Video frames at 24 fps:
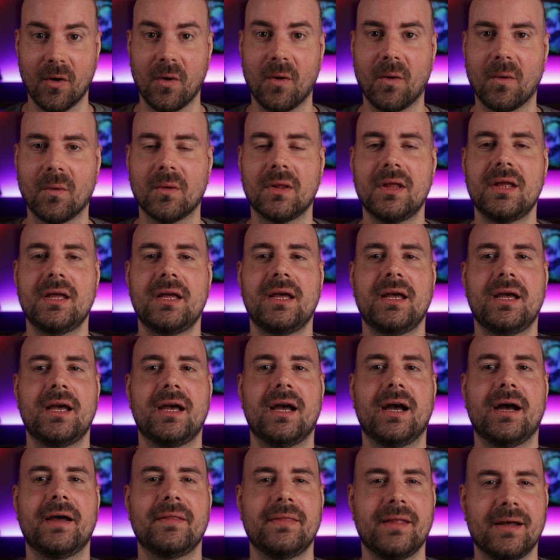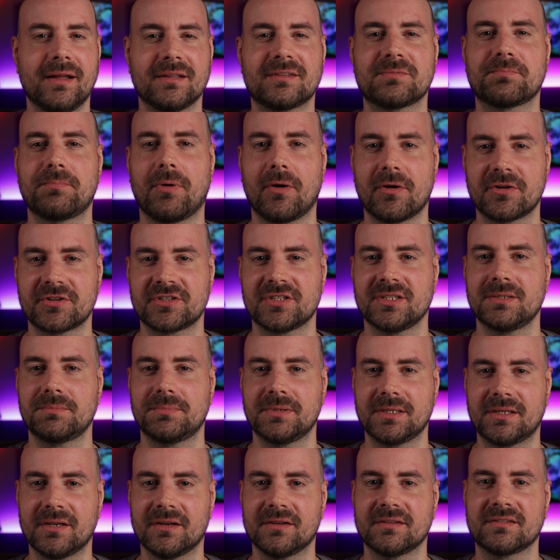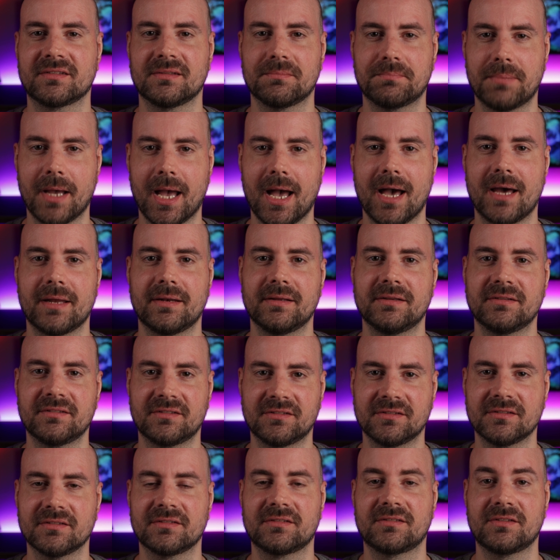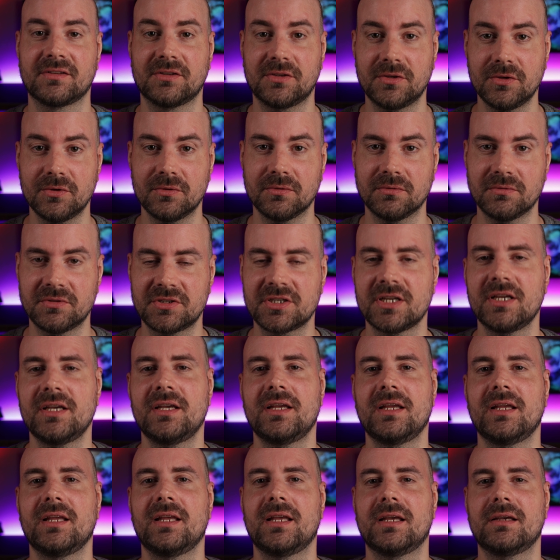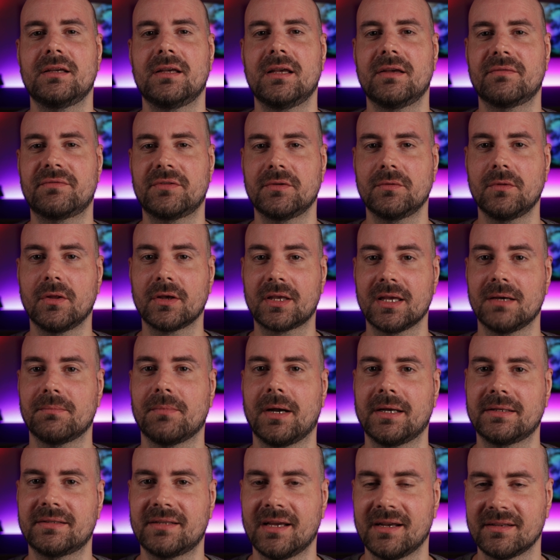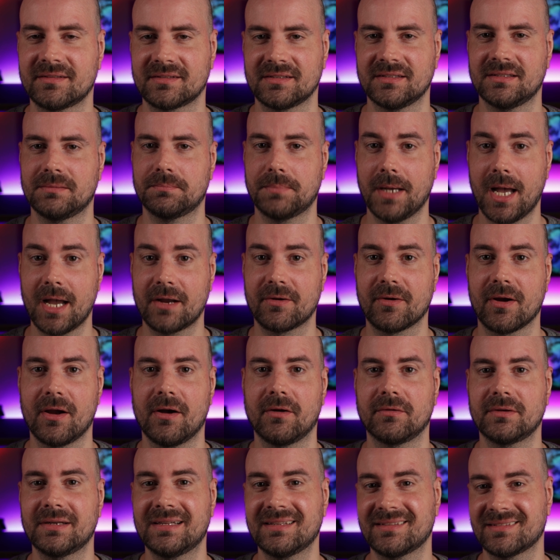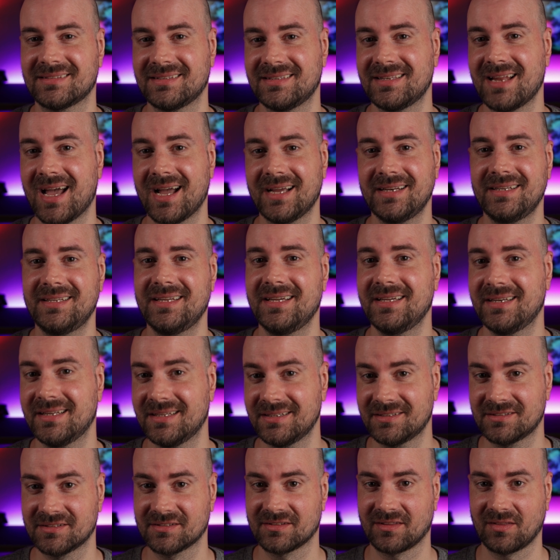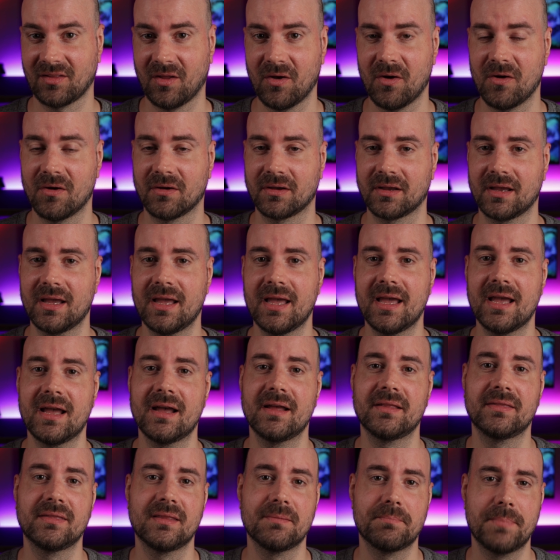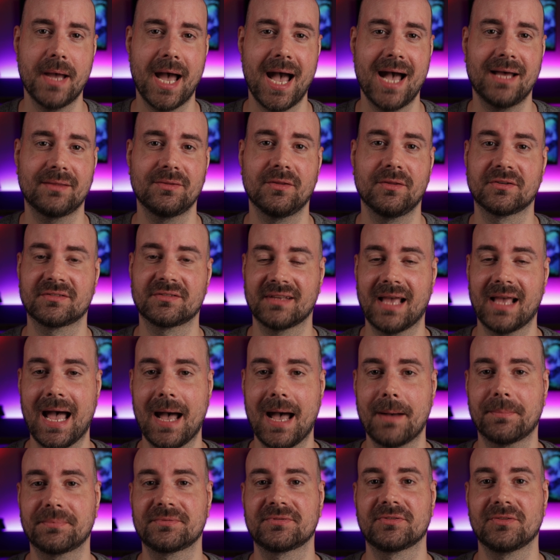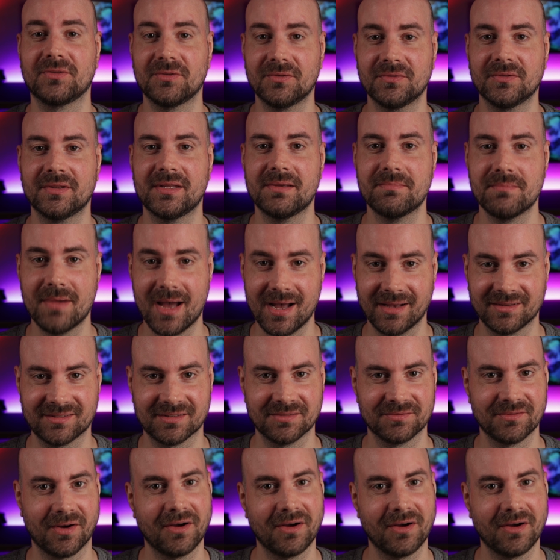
all, and that's partially because the pad is just huge. If you look at my desk in the background, it's 98 inches long and the pad looks absolutely massive